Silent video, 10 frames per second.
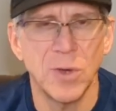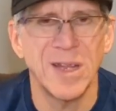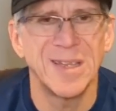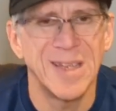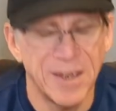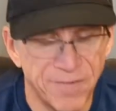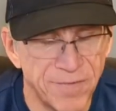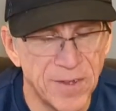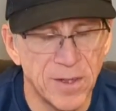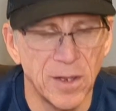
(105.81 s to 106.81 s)
I did
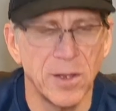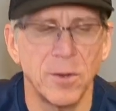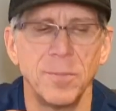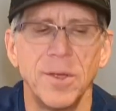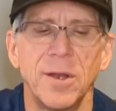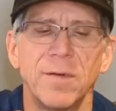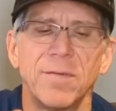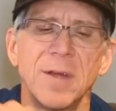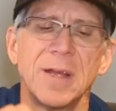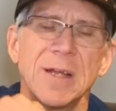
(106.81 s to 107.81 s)
feel a little bit of